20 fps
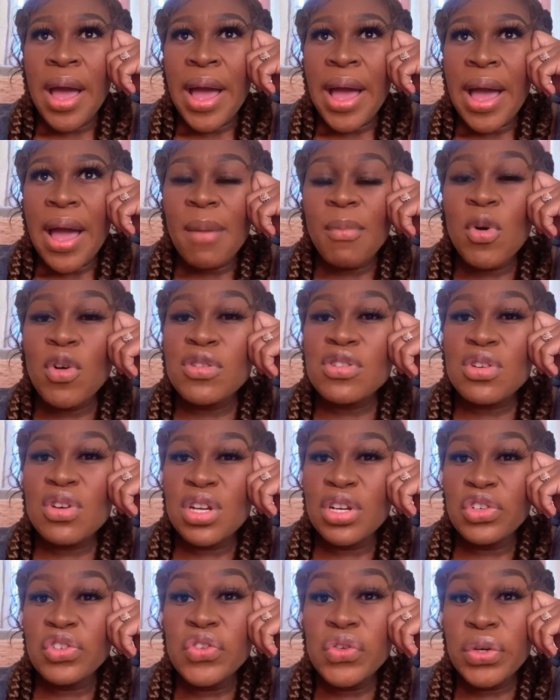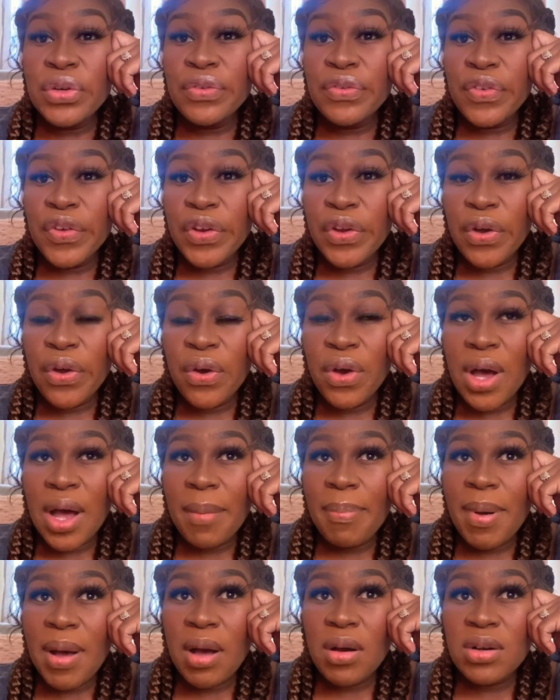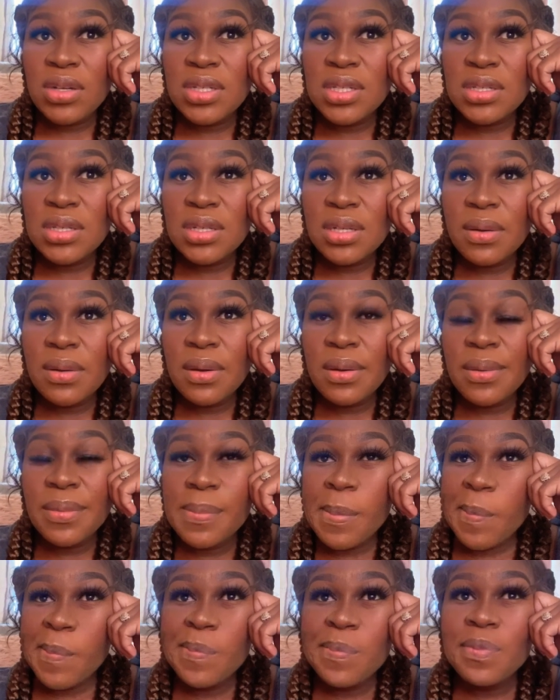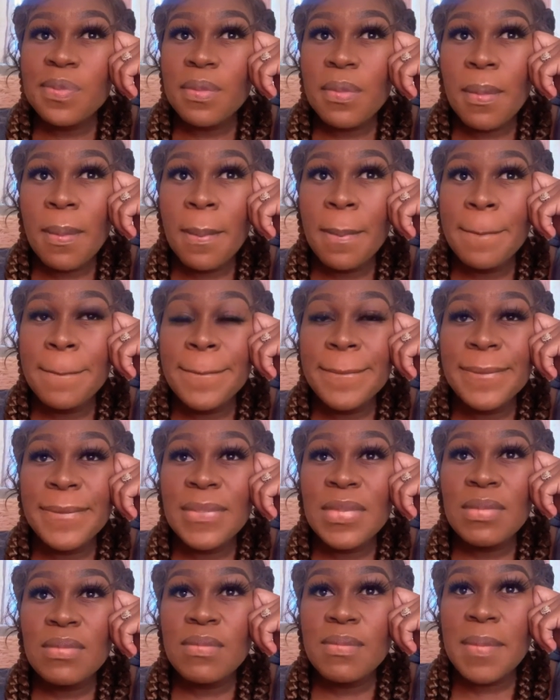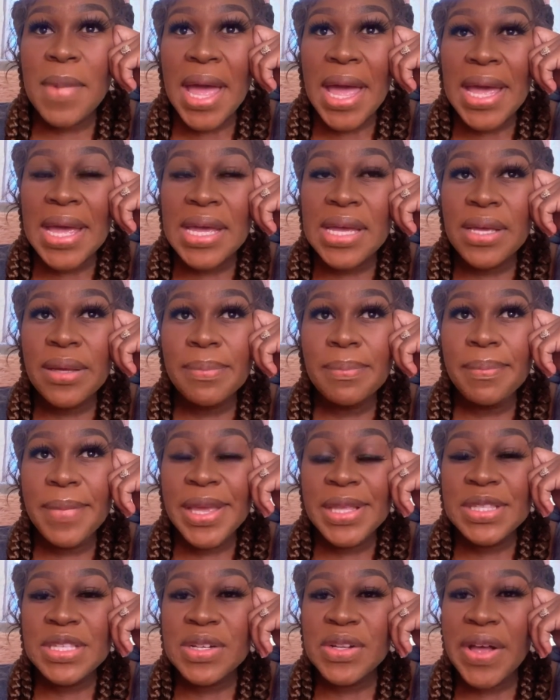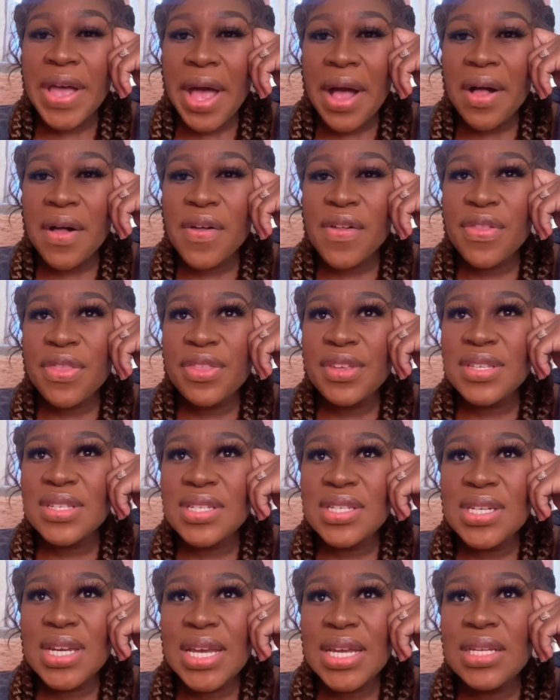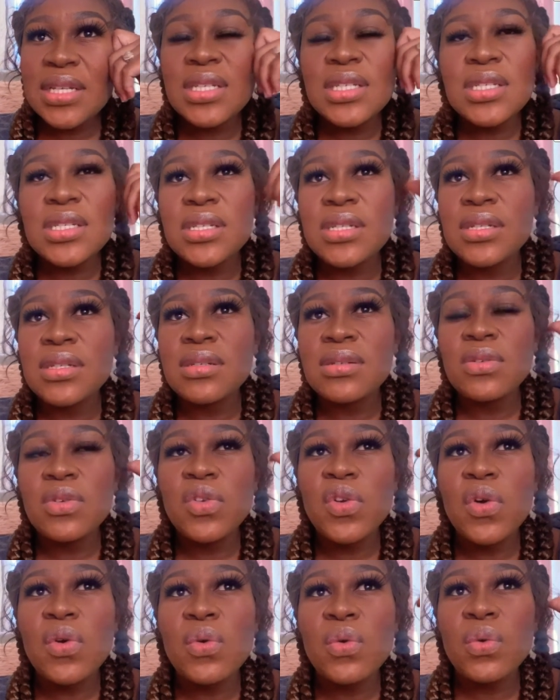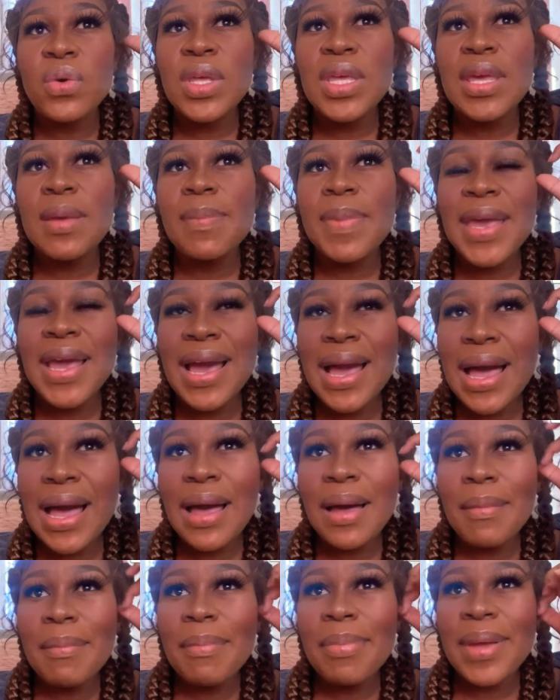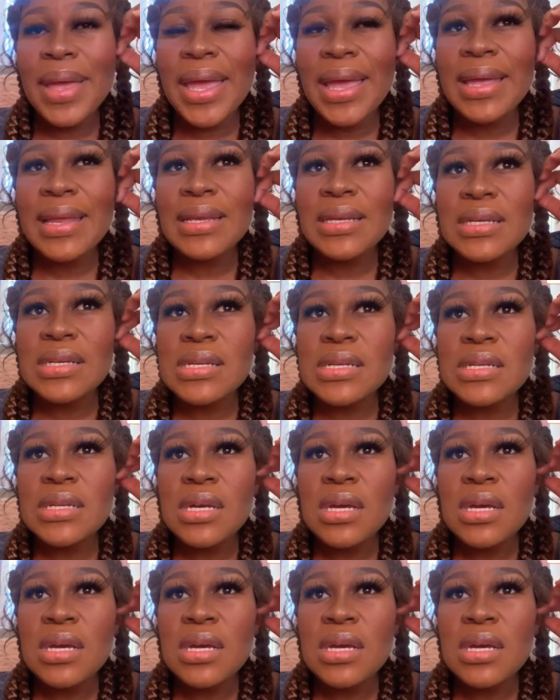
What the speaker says: I'm also gonna do a video about my mental health, the state, you know, keeping up, and